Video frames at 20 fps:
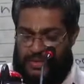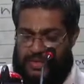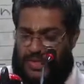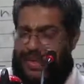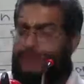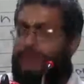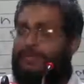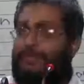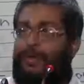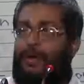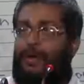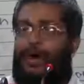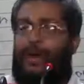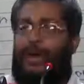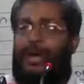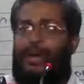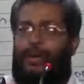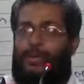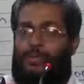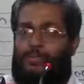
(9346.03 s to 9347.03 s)

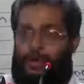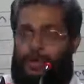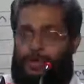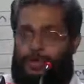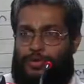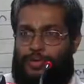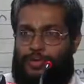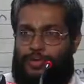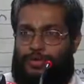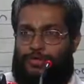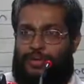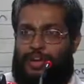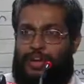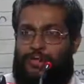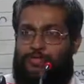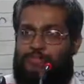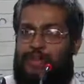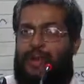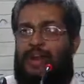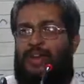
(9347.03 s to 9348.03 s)

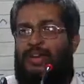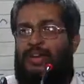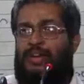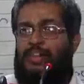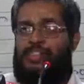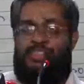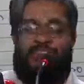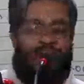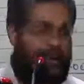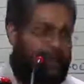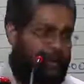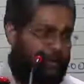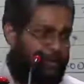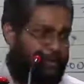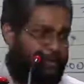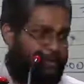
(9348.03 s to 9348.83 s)
10.125 per share.